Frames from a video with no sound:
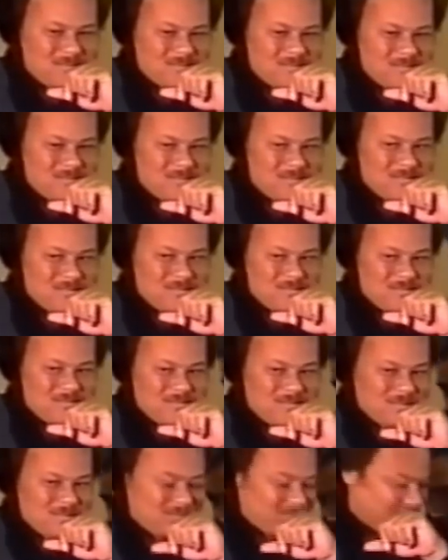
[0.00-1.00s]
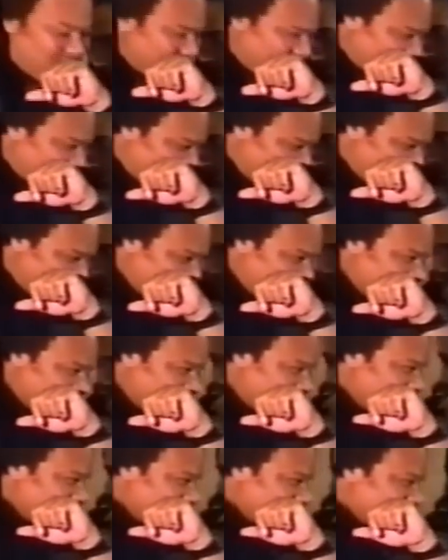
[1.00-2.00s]

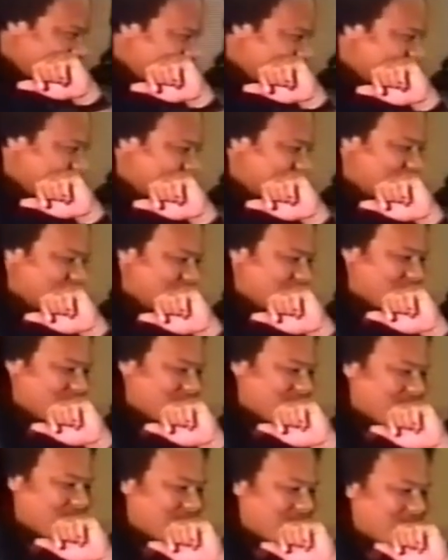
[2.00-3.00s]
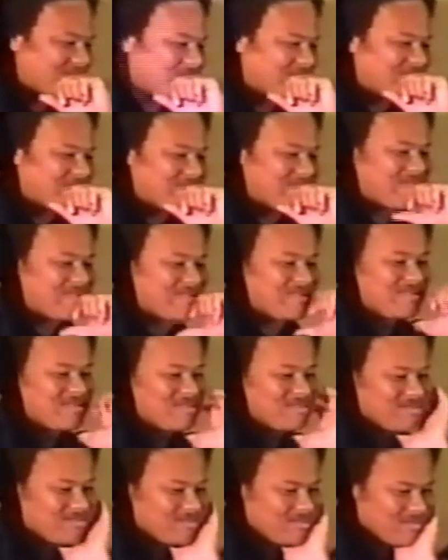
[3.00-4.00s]

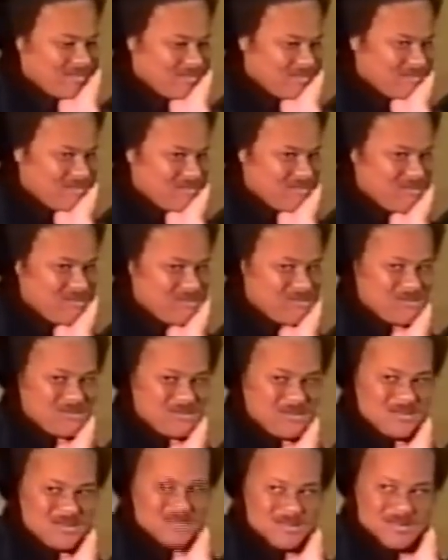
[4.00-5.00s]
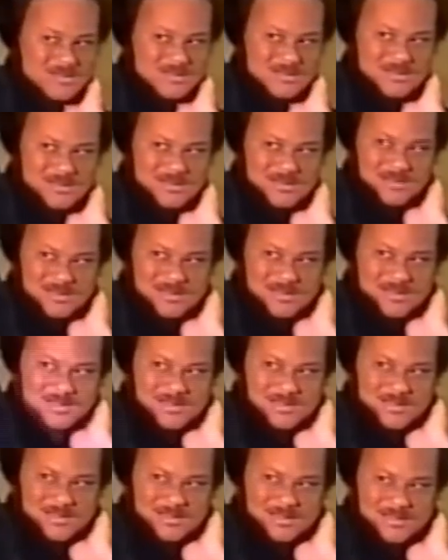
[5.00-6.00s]

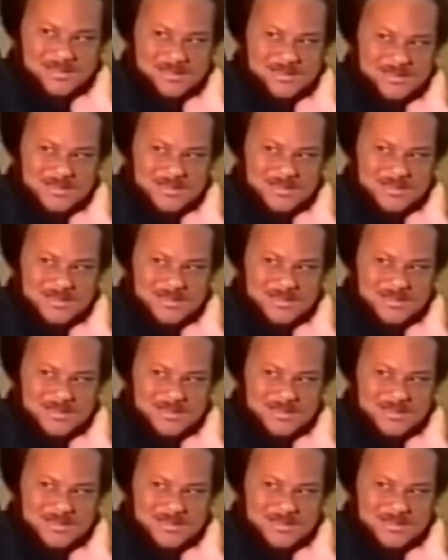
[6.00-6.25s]
The person shown says nothing.